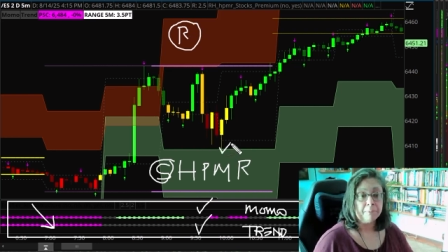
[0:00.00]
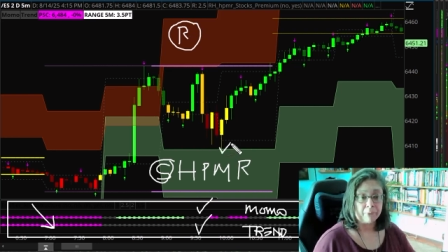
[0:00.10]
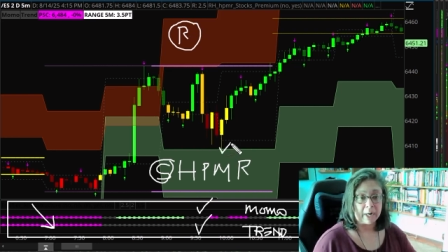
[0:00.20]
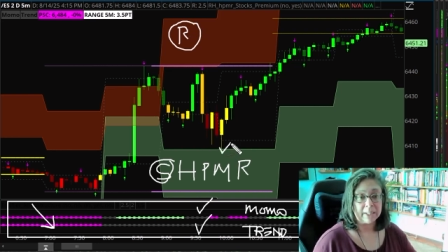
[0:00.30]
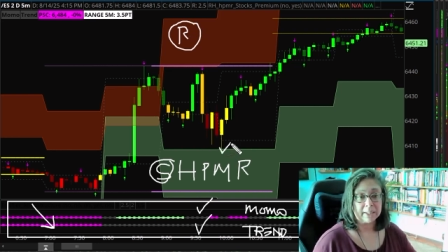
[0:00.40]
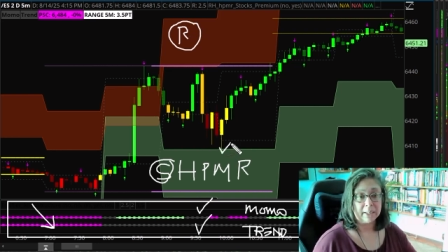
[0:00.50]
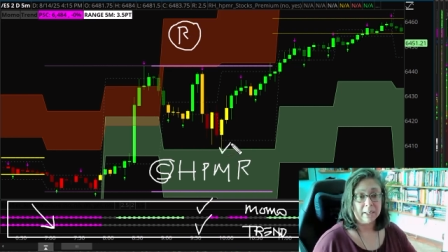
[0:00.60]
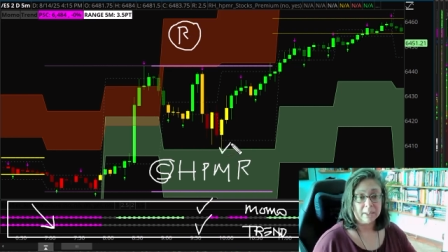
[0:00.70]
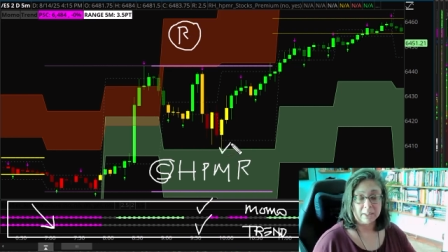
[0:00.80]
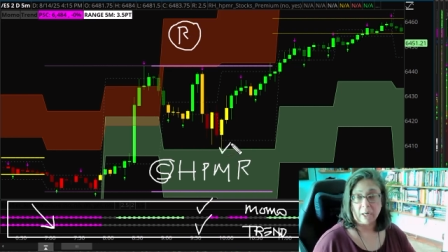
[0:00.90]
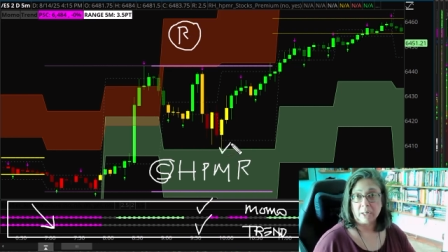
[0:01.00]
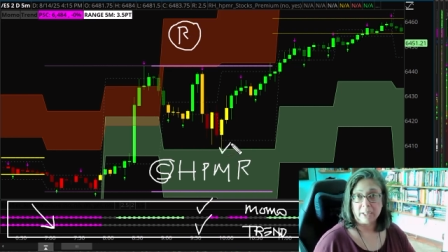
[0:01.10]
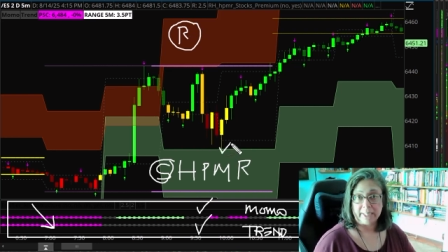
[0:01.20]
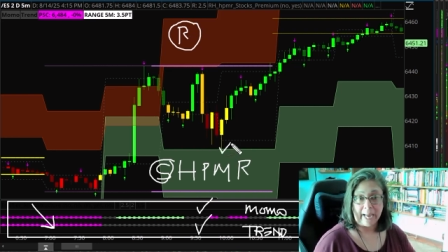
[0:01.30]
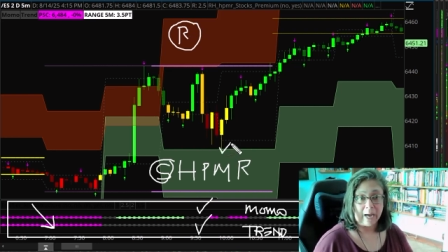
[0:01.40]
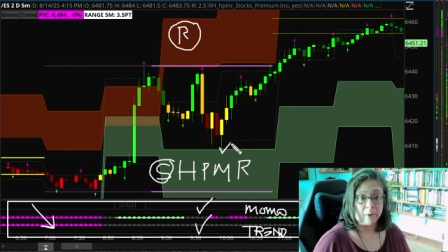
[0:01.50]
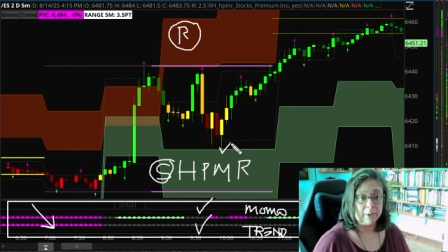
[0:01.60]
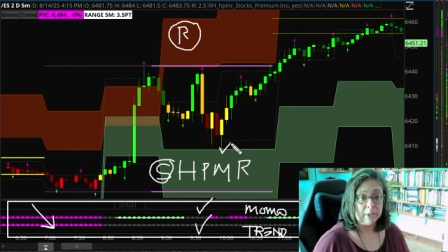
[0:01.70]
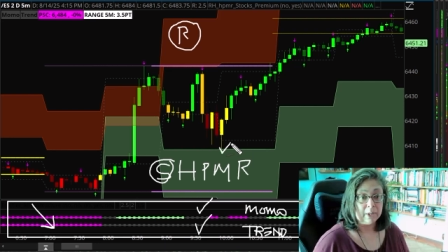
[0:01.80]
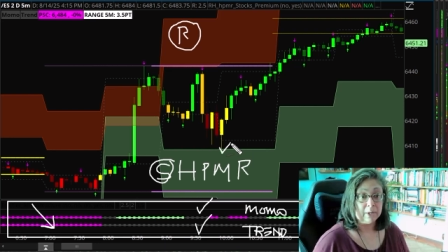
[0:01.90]
price sunk
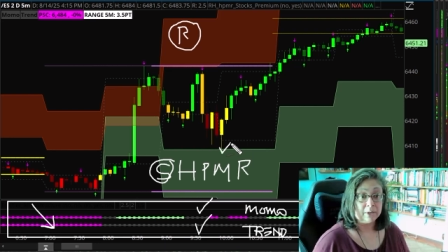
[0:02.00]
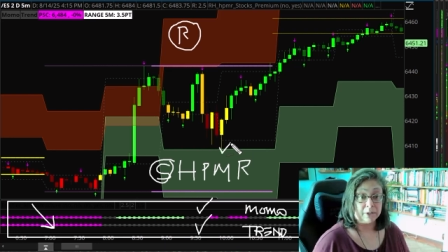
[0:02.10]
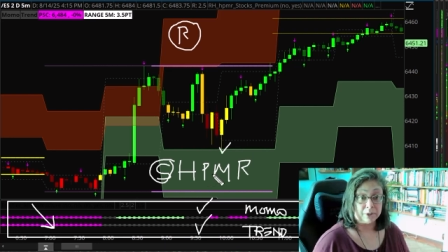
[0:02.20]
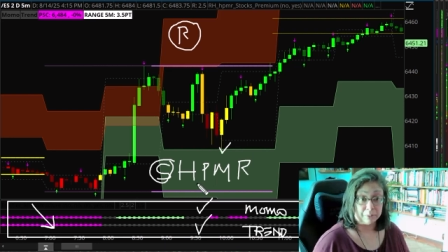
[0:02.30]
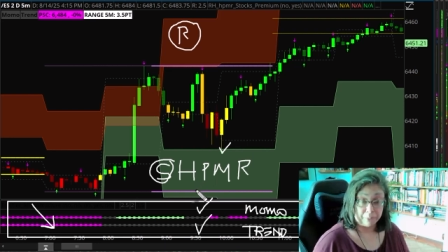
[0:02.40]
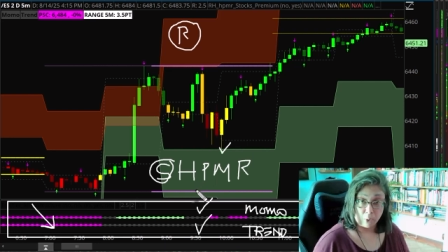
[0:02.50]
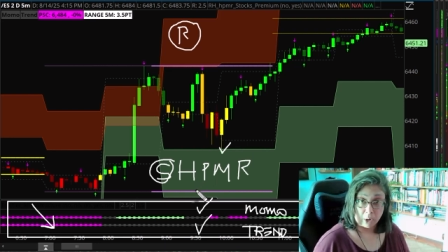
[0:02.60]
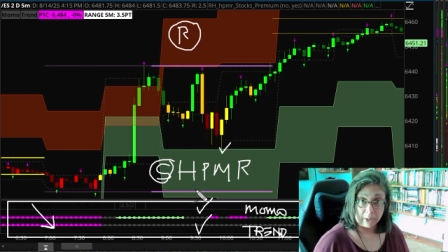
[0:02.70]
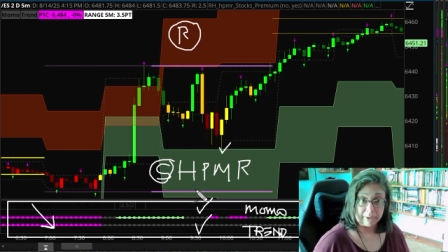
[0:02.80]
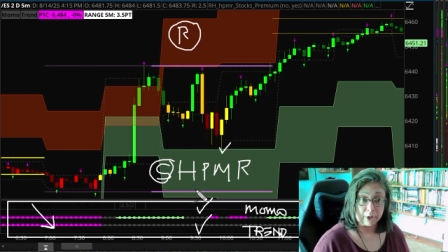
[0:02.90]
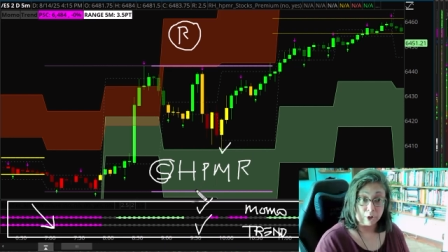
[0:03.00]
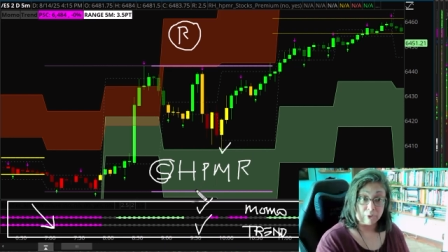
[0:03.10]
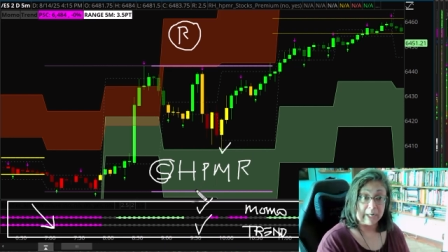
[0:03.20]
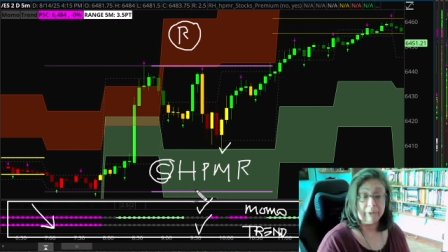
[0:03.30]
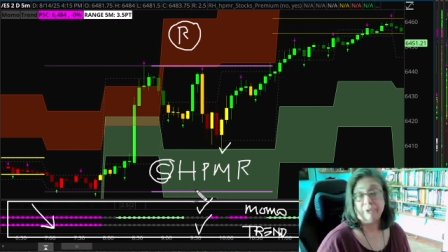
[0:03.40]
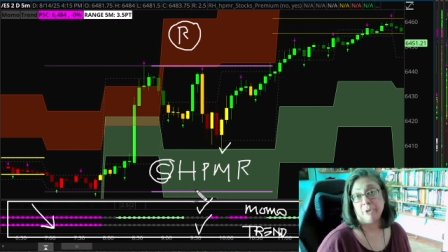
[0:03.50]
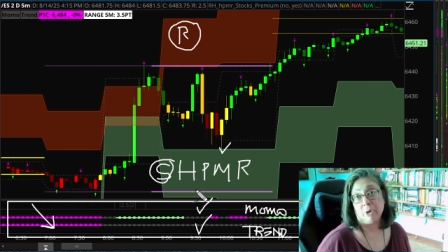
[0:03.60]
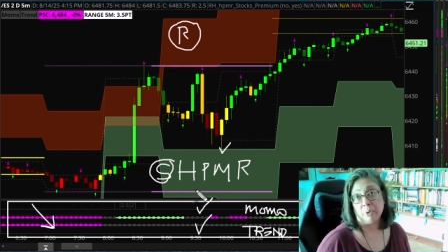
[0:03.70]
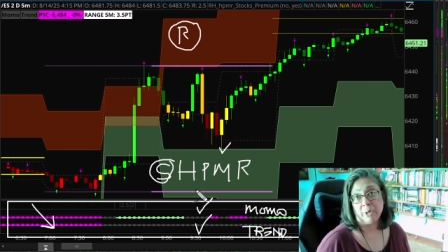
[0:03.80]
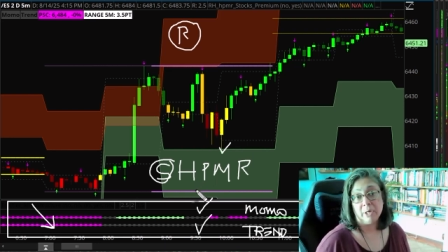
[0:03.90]
down to the support, the green
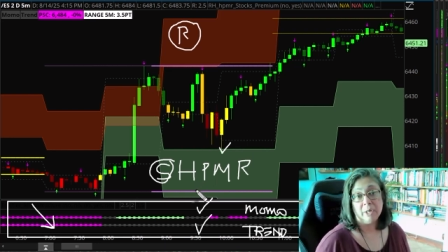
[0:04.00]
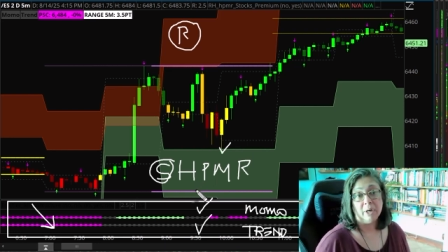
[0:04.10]
zone